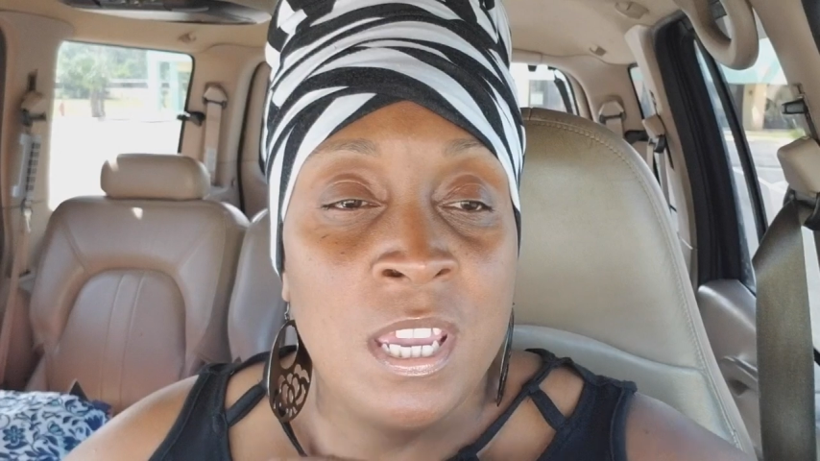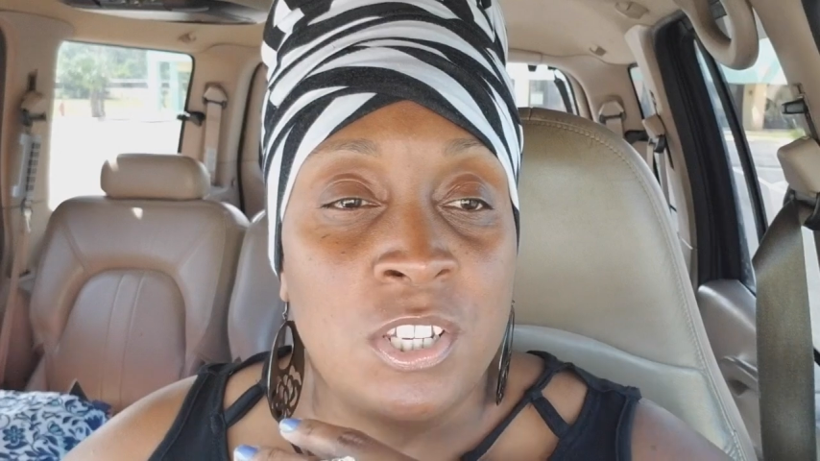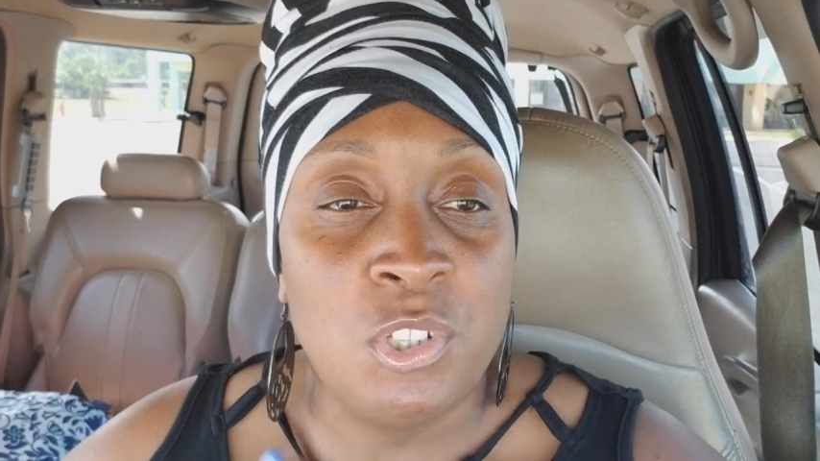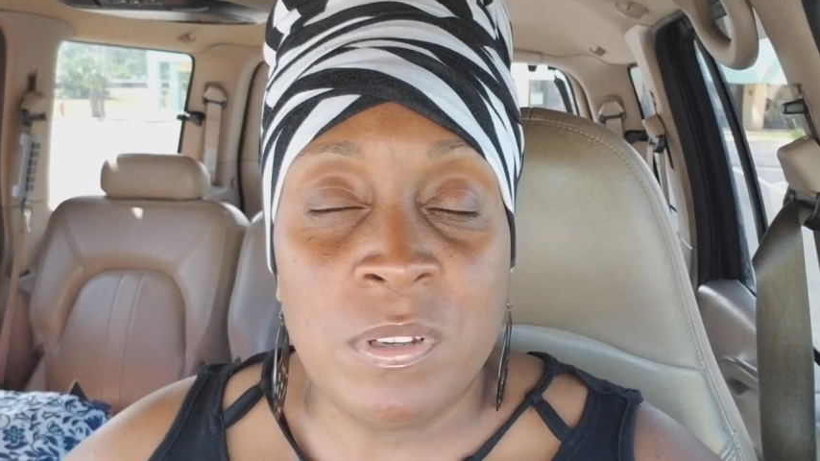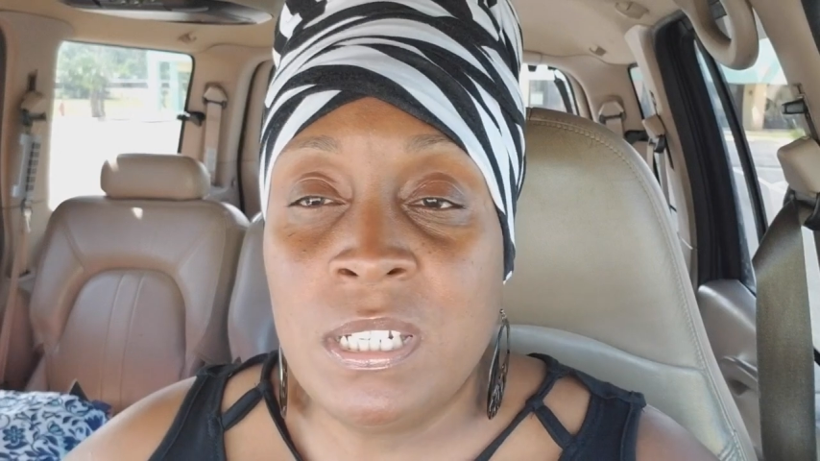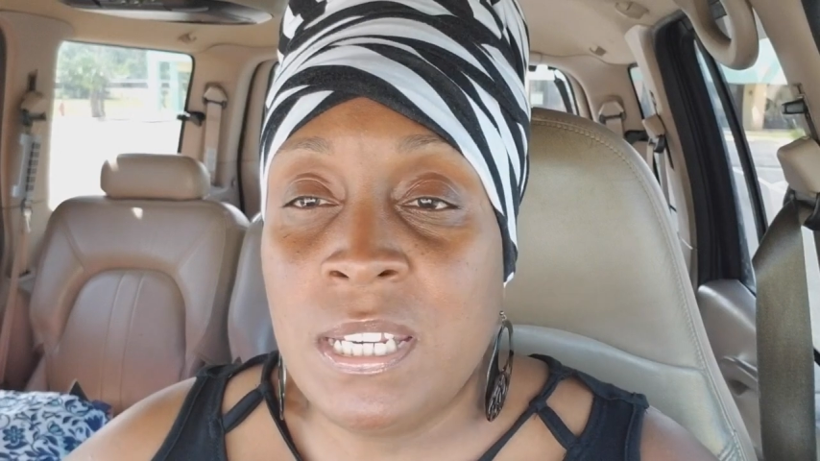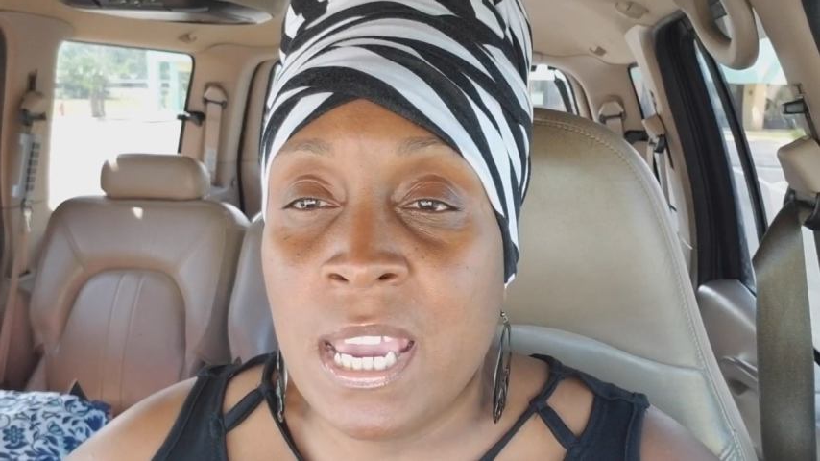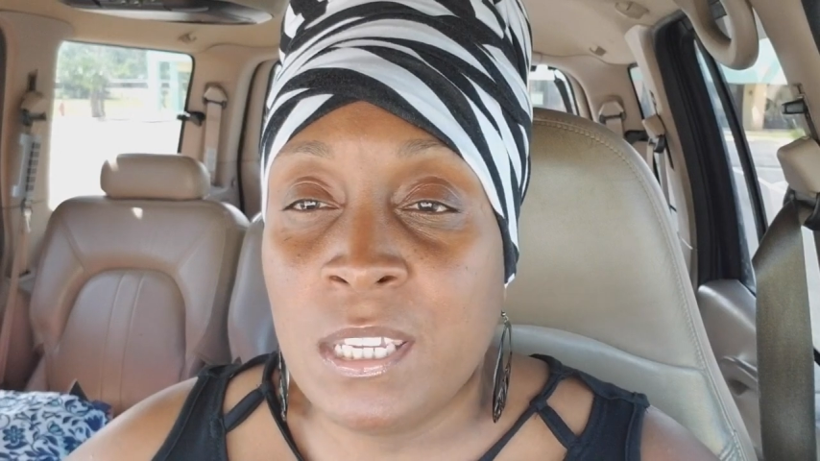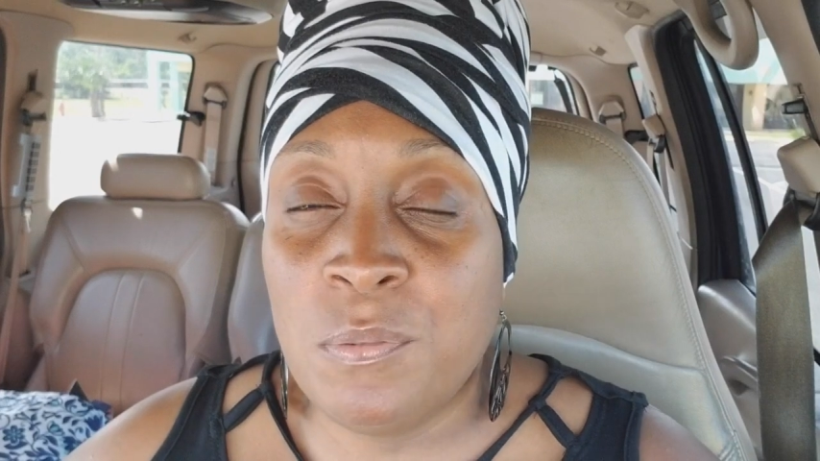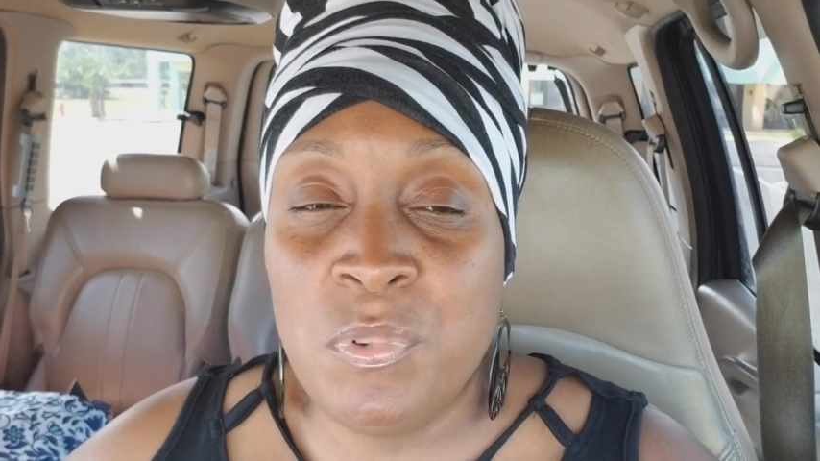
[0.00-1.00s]
your
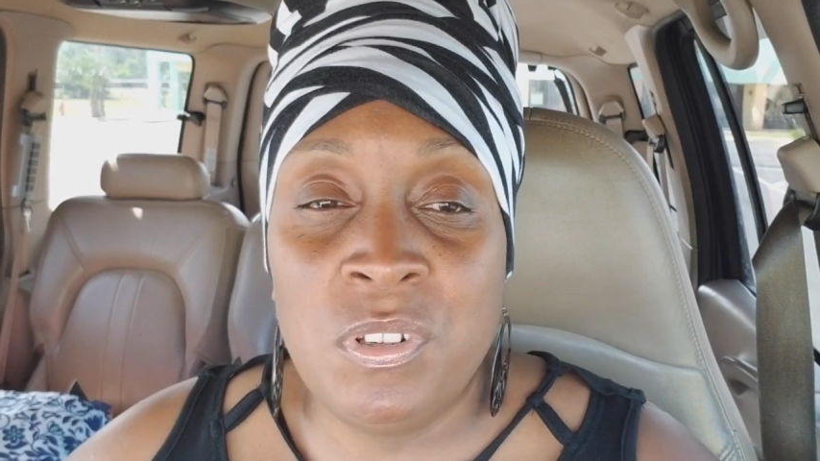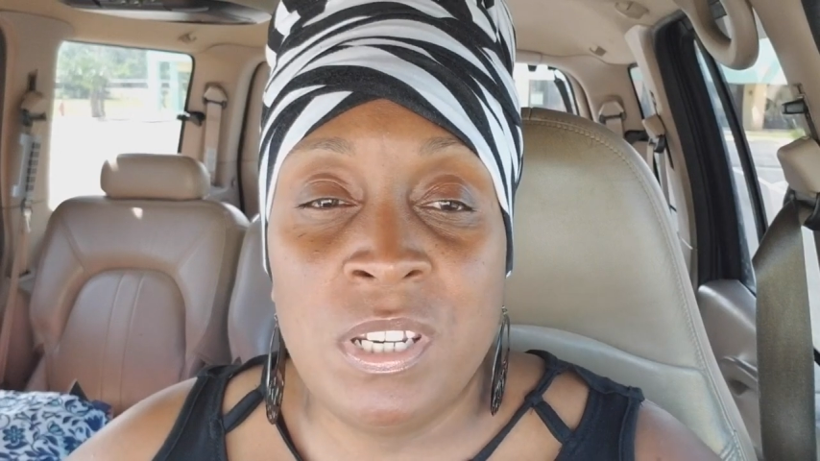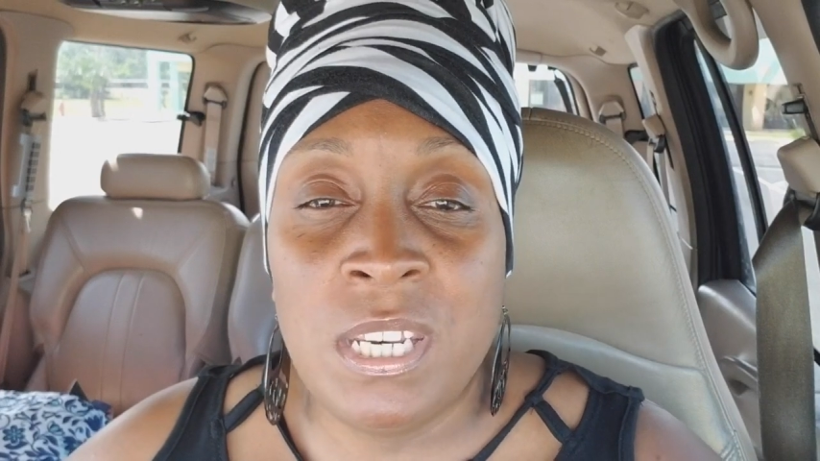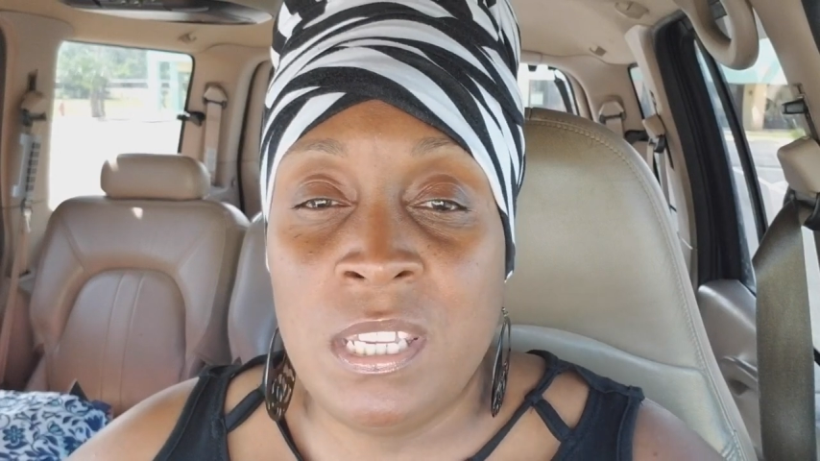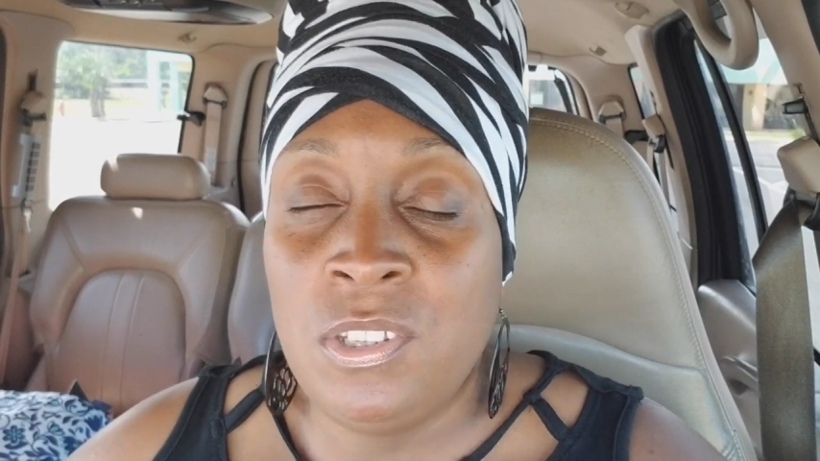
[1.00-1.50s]
trinidad community